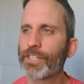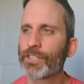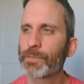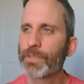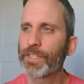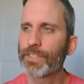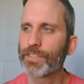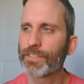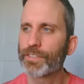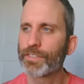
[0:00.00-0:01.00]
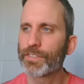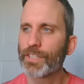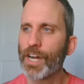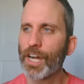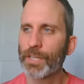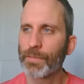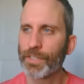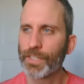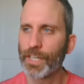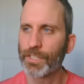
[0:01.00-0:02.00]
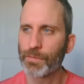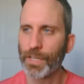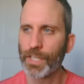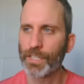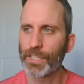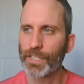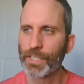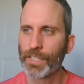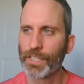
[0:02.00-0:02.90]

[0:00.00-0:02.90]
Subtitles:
other speakers talk about non-duality,